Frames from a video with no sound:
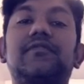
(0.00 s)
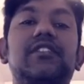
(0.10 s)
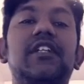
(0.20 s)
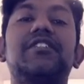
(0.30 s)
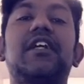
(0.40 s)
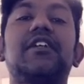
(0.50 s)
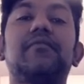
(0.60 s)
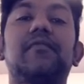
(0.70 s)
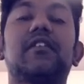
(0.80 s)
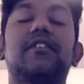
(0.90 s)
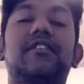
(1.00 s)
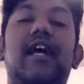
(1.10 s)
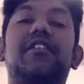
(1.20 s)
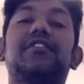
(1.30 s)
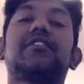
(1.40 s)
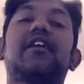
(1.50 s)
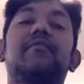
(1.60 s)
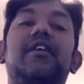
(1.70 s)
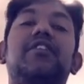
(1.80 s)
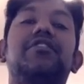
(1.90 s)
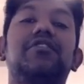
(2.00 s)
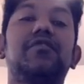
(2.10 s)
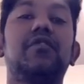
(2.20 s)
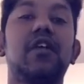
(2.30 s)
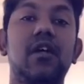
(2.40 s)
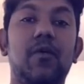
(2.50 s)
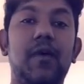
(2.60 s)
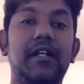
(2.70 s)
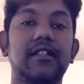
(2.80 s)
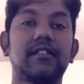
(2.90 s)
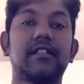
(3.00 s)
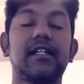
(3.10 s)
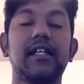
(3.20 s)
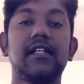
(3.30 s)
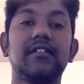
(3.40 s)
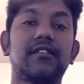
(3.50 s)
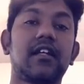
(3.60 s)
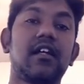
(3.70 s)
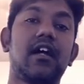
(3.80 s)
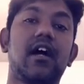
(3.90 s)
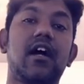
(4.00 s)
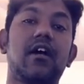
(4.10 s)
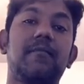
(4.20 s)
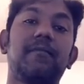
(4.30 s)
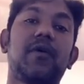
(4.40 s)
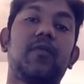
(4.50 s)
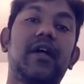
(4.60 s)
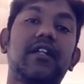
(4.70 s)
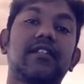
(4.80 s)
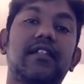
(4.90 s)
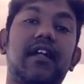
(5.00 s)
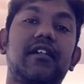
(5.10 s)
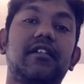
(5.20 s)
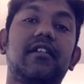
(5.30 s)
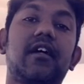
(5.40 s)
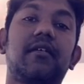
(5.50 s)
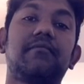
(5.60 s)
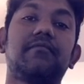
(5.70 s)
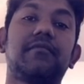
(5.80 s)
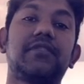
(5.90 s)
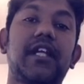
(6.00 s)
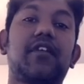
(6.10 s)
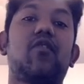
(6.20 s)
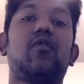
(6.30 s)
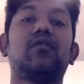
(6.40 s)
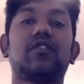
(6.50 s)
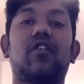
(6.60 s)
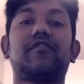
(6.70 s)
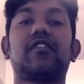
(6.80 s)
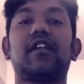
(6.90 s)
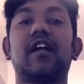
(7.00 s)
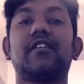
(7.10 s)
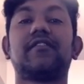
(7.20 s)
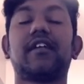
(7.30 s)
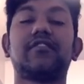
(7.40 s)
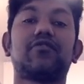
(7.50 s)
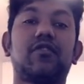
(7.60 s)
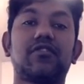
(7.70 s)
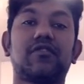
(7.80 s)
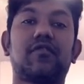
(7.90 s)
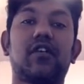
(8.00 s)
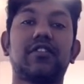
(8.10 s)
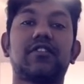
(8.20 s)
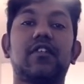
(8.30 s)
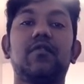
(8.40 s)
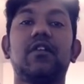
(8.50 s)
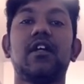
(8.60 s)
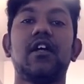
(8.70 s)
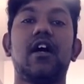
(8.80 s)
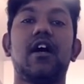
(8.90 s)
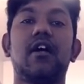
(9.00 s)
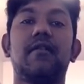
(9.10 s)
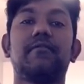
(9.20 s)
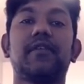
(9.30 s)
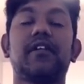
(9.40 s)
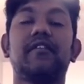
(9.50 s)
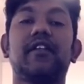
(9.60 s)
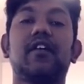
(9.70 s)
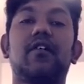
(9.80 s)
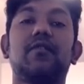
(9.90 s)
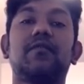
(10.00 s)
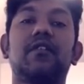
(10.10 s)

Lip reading: Saturn can make you do? When does it ease? When does Saturn take hold of your life, and so on and so forth? So here we go.